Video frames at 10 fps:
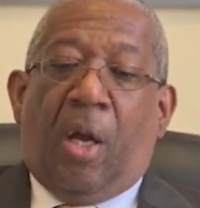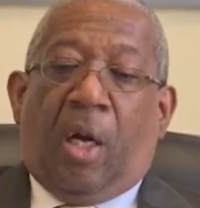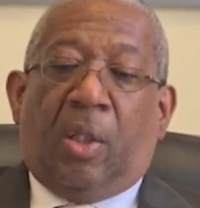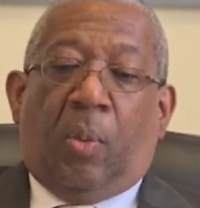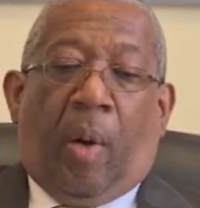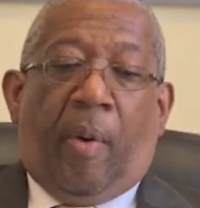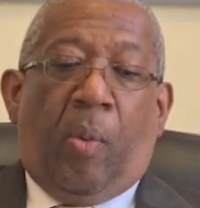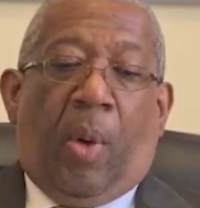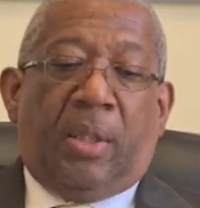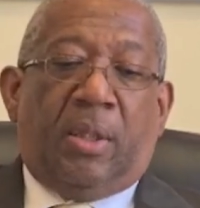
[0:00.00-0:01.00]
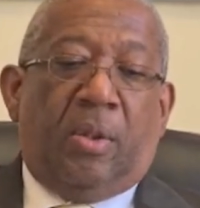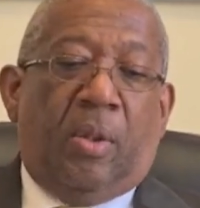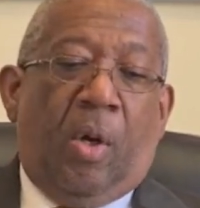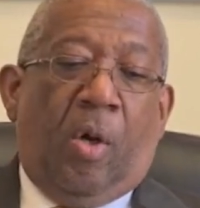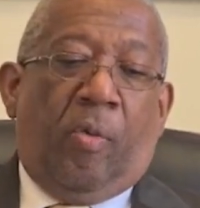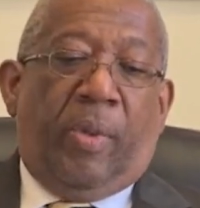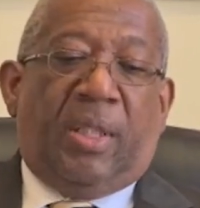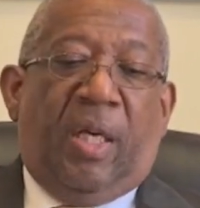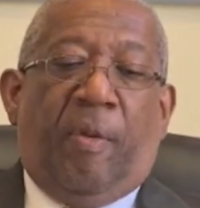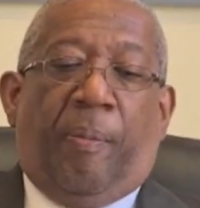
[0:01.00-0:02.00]
Dr. Warren Watson, who
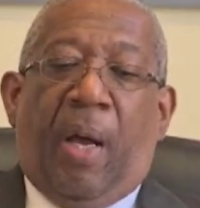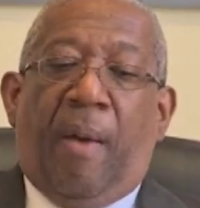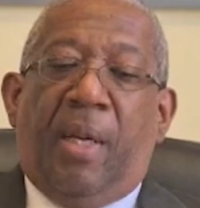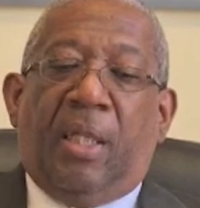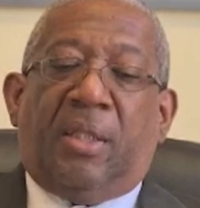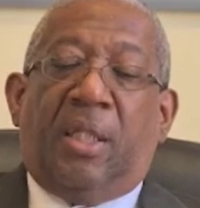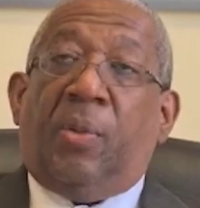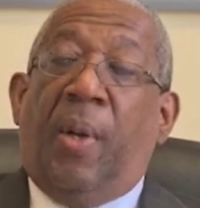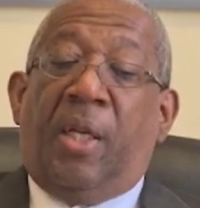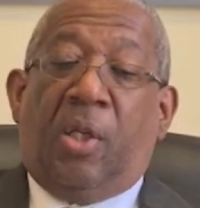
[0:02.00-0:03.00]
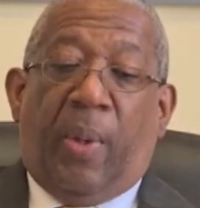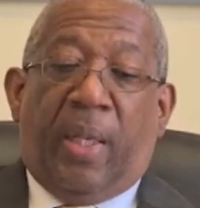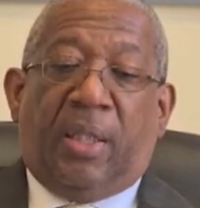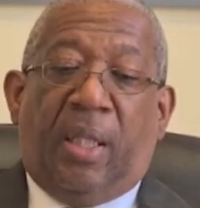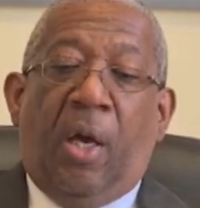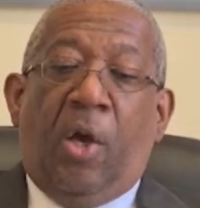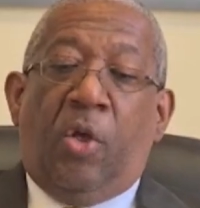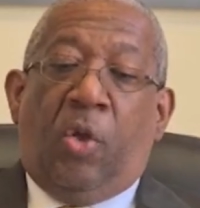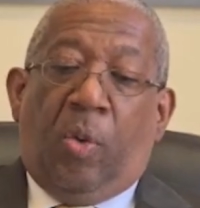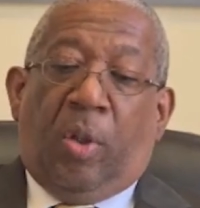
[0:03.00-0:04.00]
received the Prime Minister's 2020
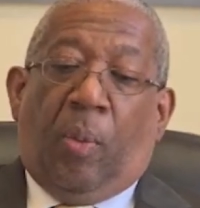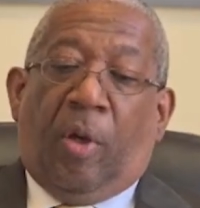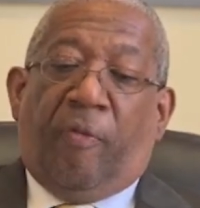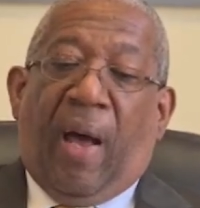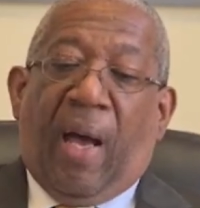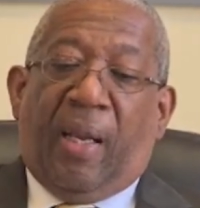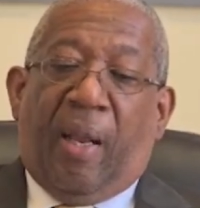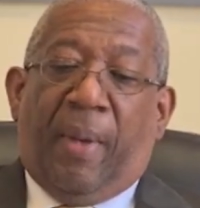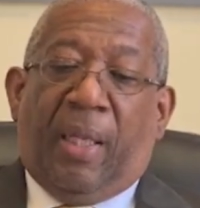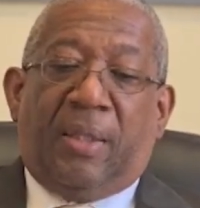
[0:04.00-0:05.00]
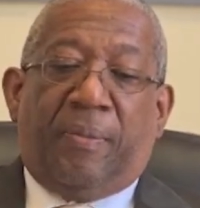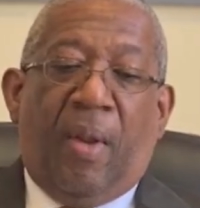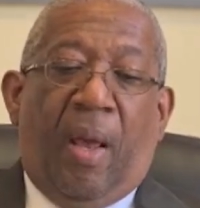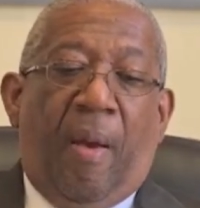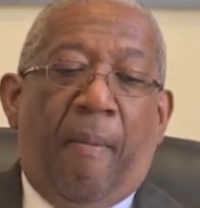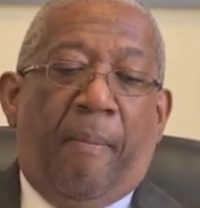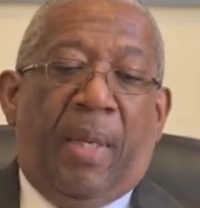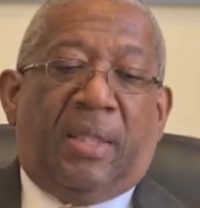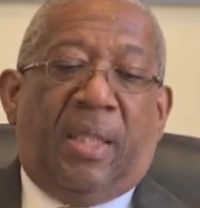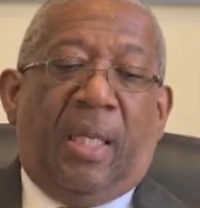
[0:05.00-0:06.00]
Youth Award for Academics,
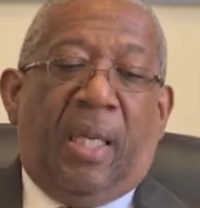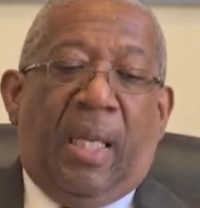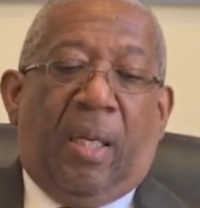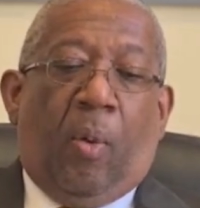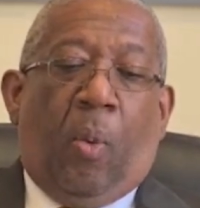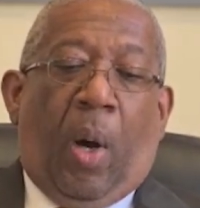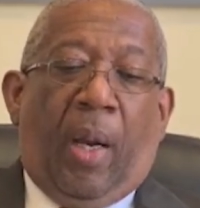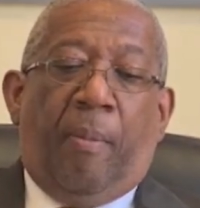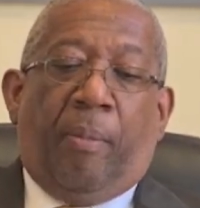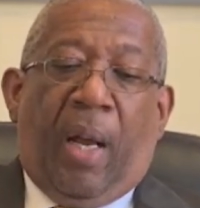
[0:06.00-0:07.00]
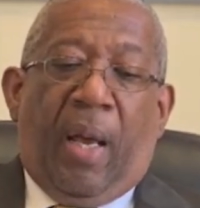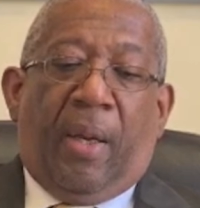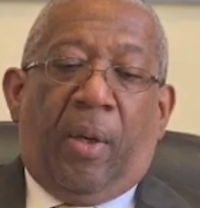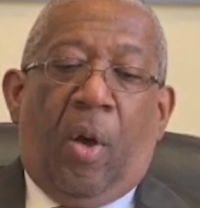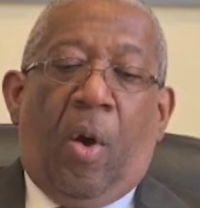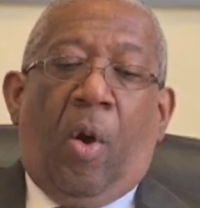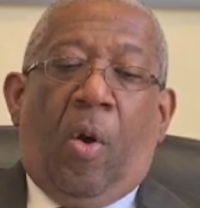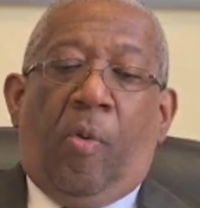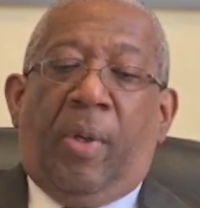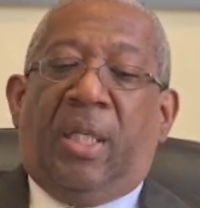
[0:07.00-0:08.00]
Mr. Yannick Wallen-Bryan,
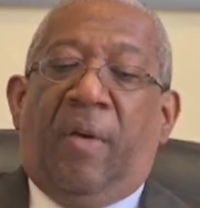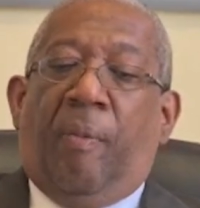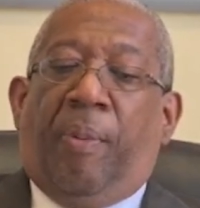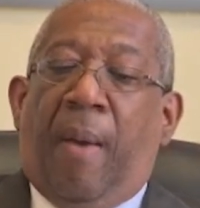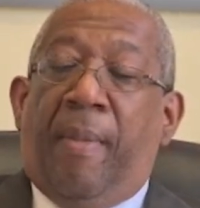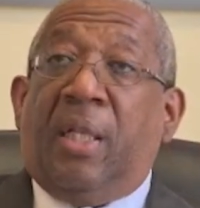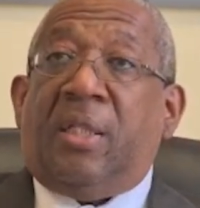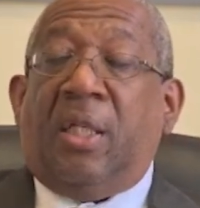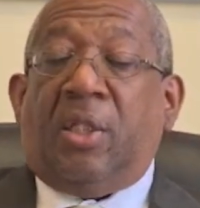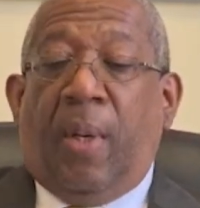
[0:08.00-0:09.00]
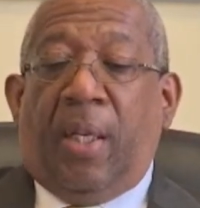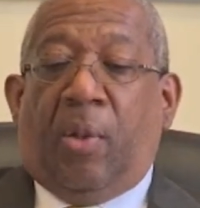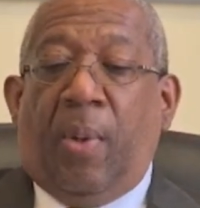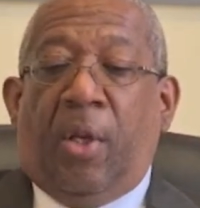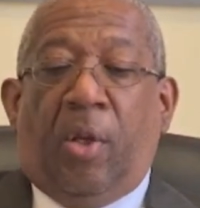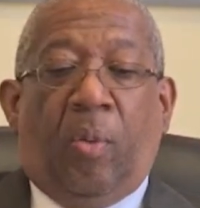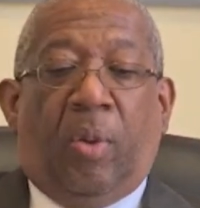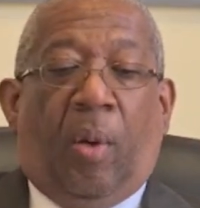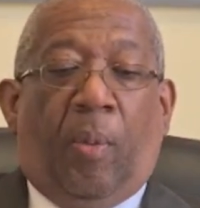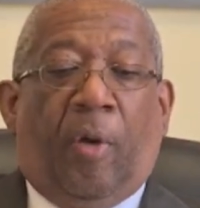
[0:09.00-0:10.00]
who received the Prime Minister's 2020
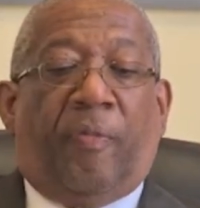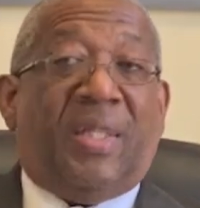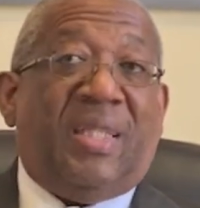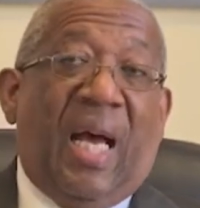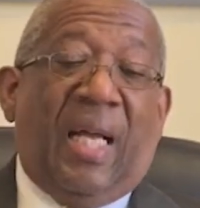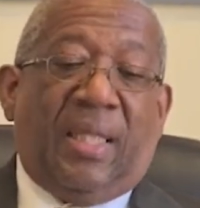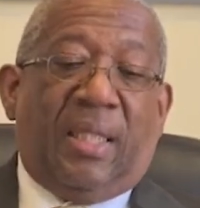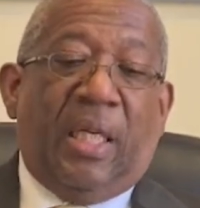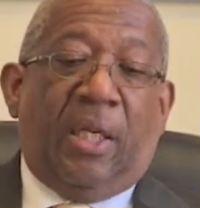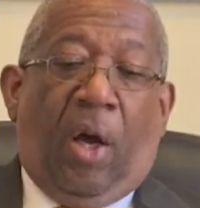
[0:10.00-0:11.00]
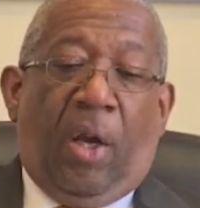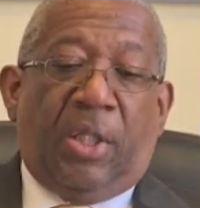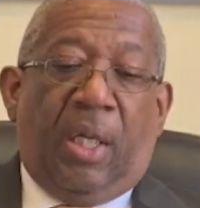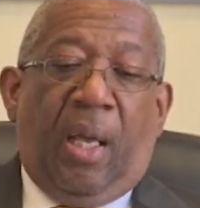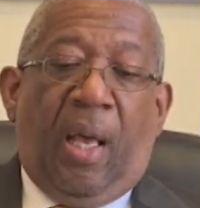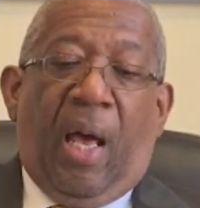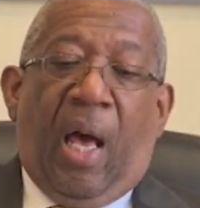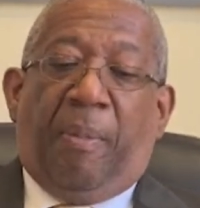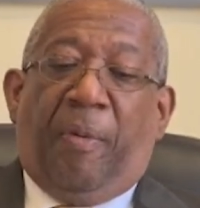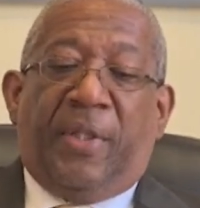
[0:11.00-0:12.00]
Youth Award for Science and Technology,
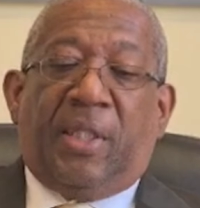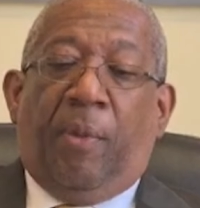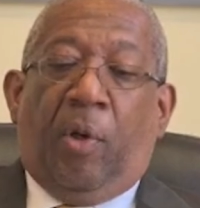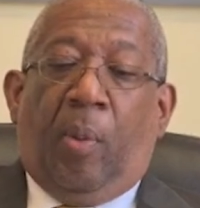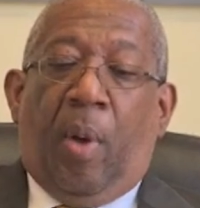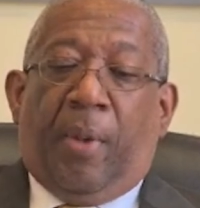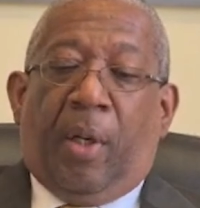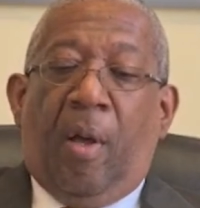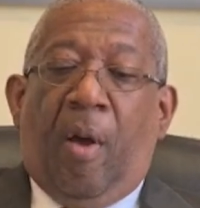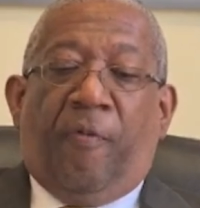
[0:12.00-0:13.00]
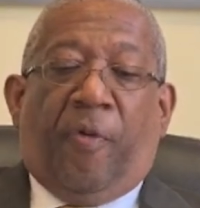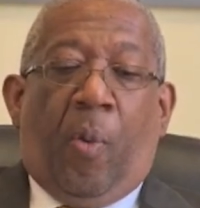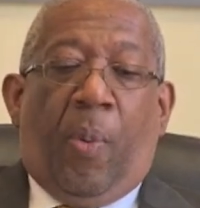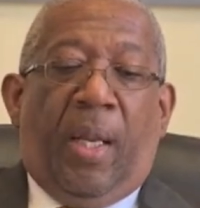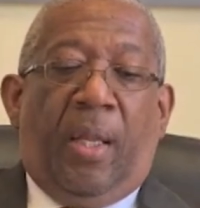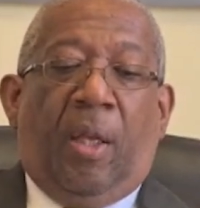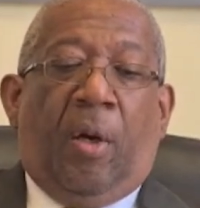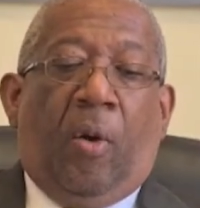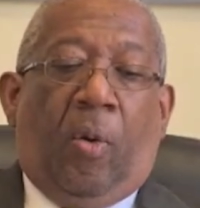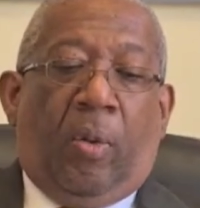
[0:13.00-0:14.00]
and Professor Mona Weber for winning
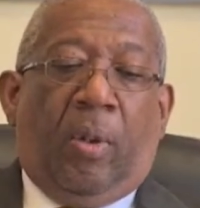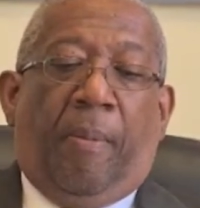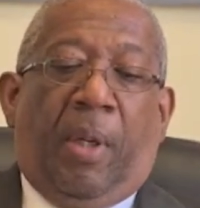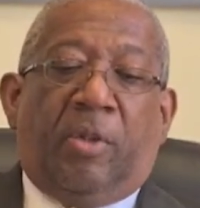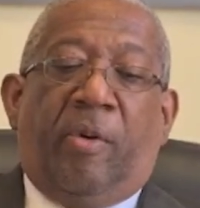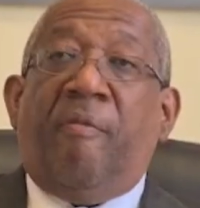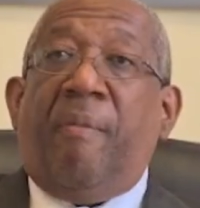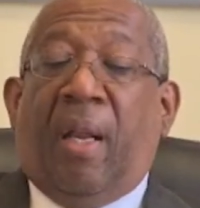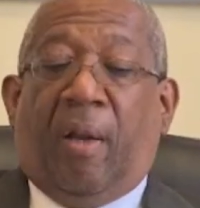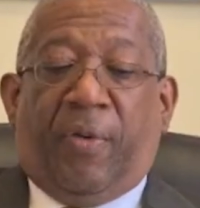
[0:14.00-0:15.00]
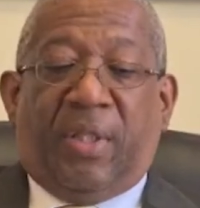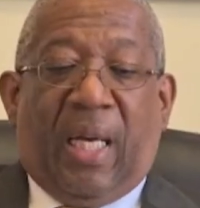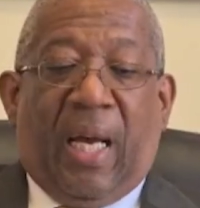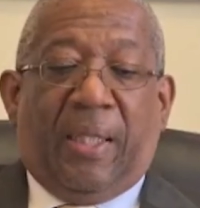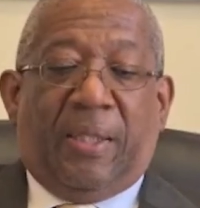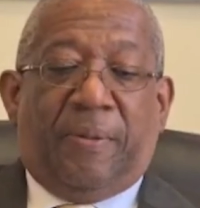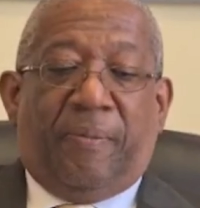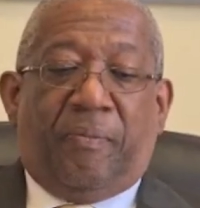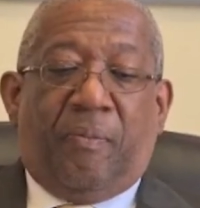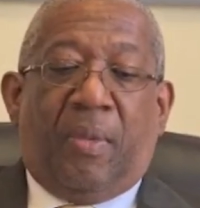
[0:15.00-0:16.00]
the Gold Musgrave Medal for Science.